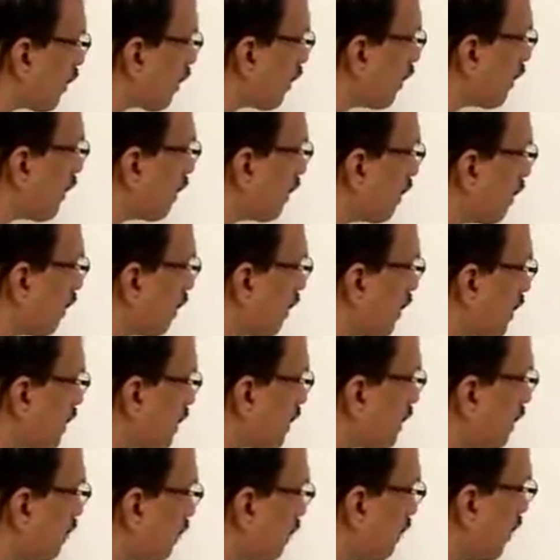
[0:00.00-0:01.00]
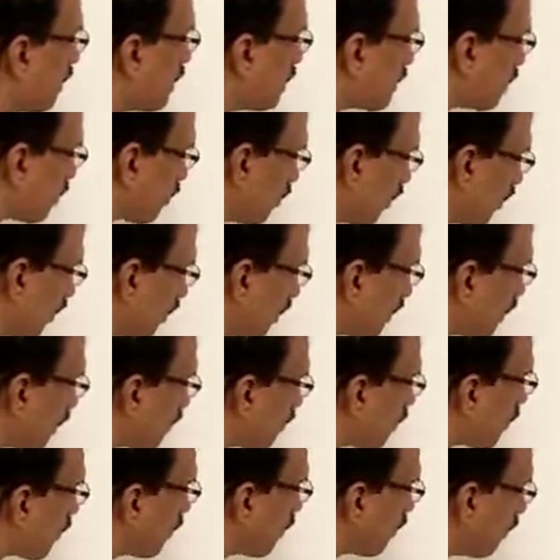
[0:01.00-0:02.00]
plus b square
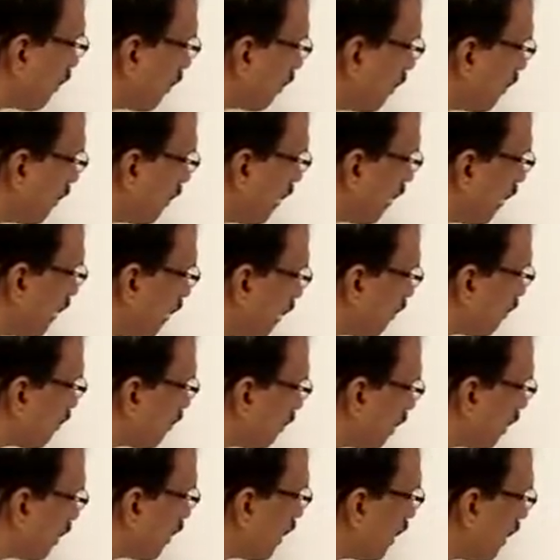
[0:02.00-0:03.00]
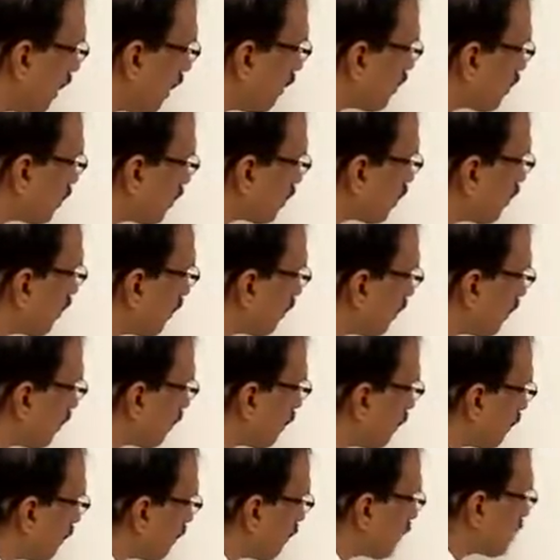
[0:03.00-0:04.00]
by m square
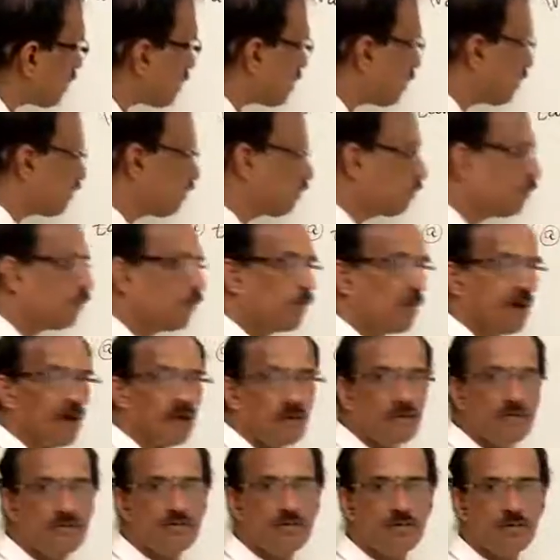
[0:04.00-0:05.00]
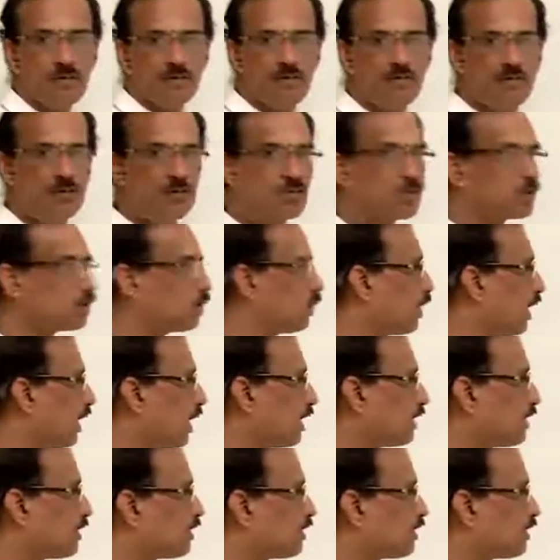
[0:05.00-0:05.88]
plus 1 if you square it.